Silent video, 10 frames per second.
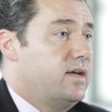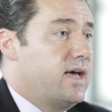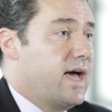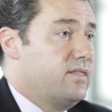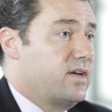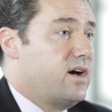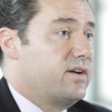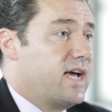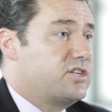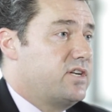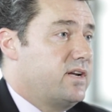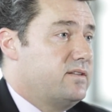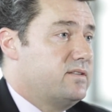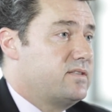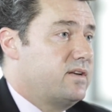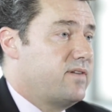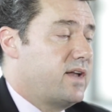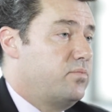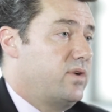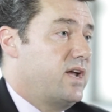and the Kardashians have had
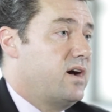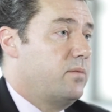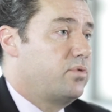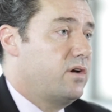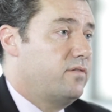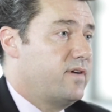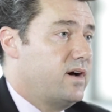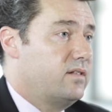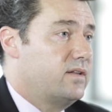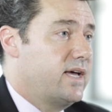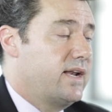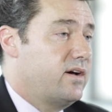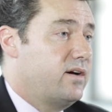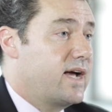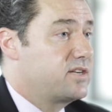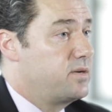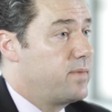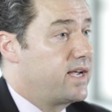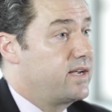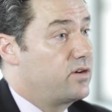a pretty high profile and are actually
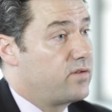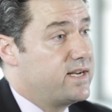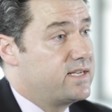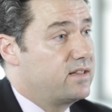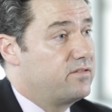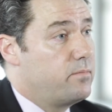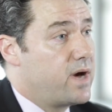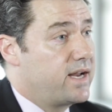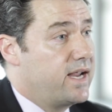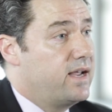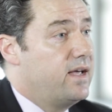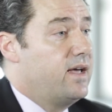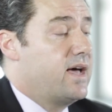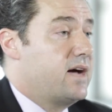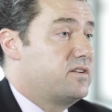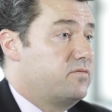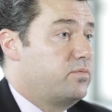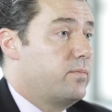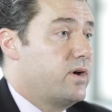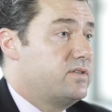making a great deal of money out of
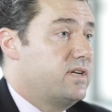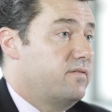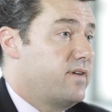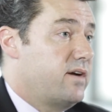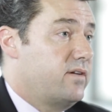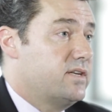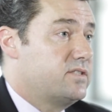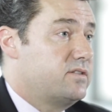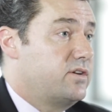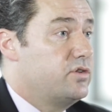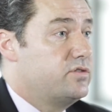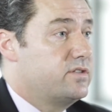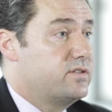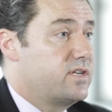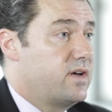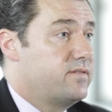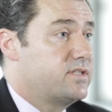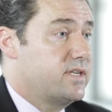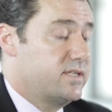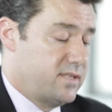promoting various goods and
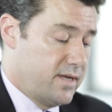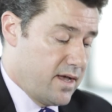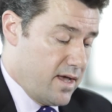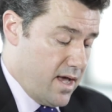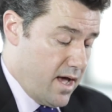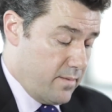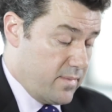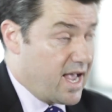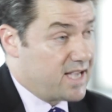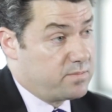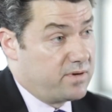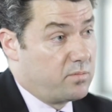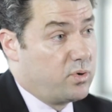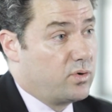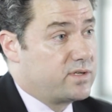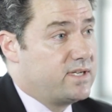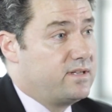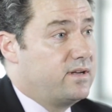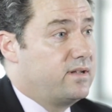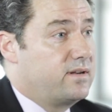services. Um, it has been
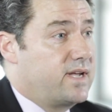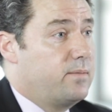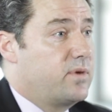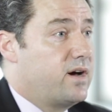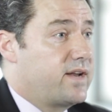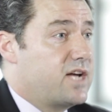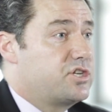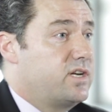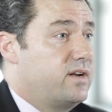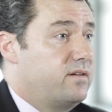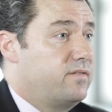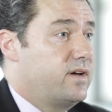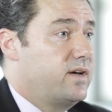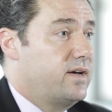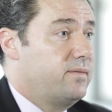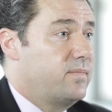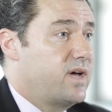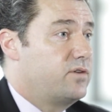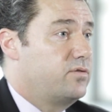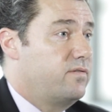reported that Kim Kardashian, for her
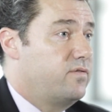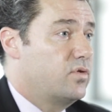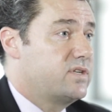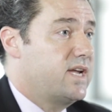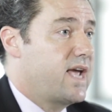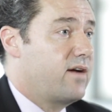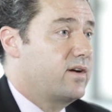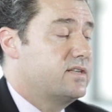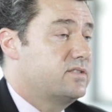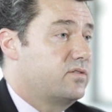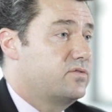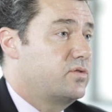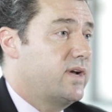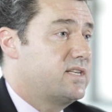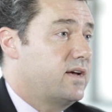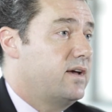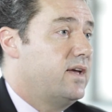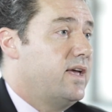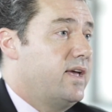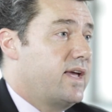140 characters on Twitter,
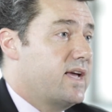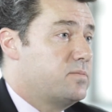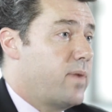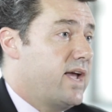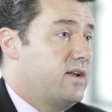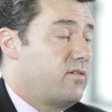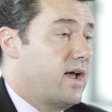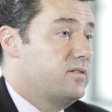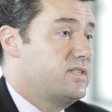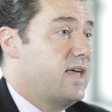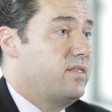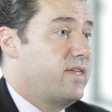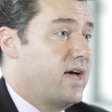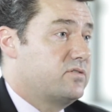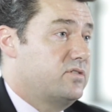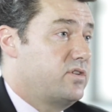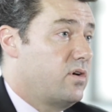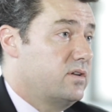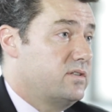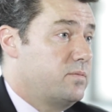gets paid around
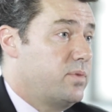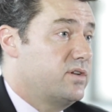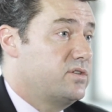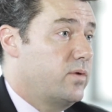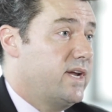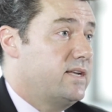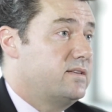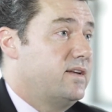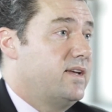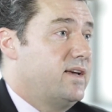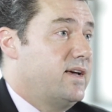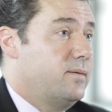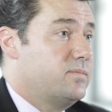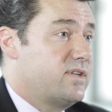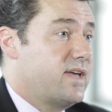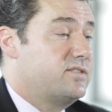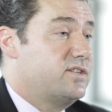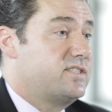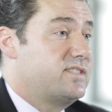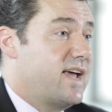$10,000 per tweet. Um, so that
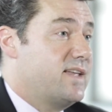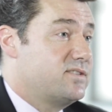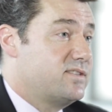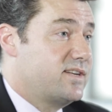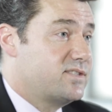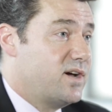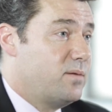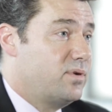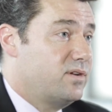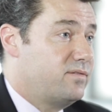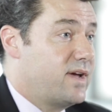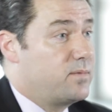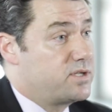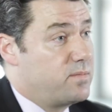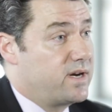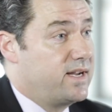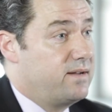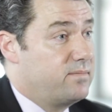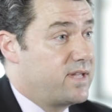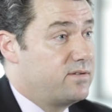just stands as an example of how much money
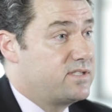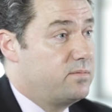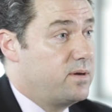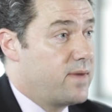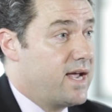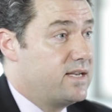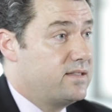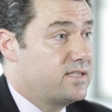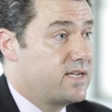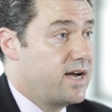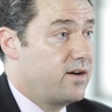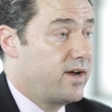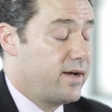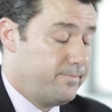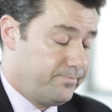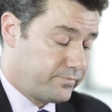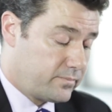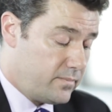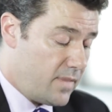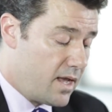there is to be made in this area.
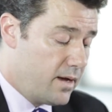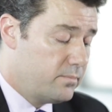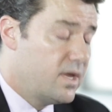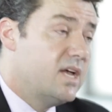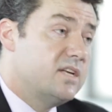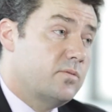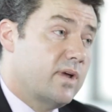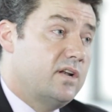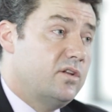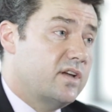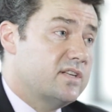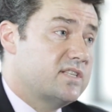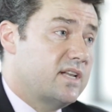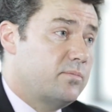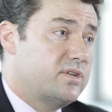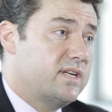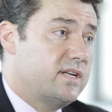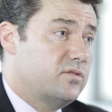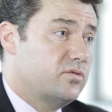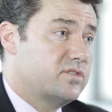Um, so we're going to look at celebrity
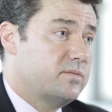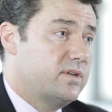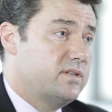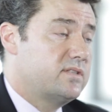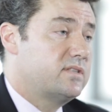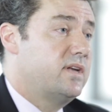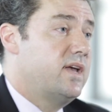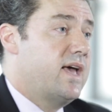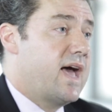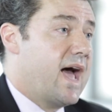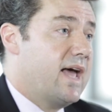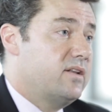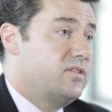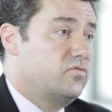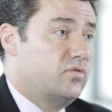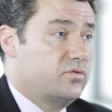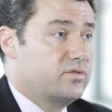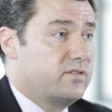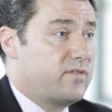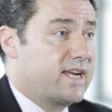endorsements and the
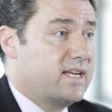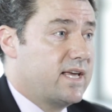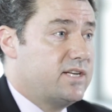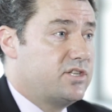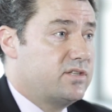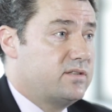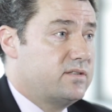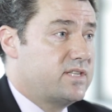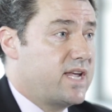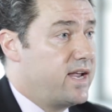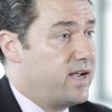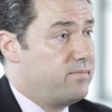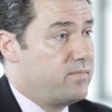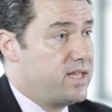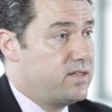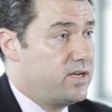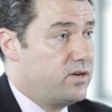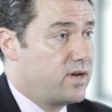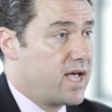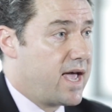rules and regulations here in the
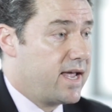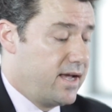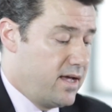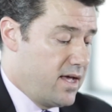UK.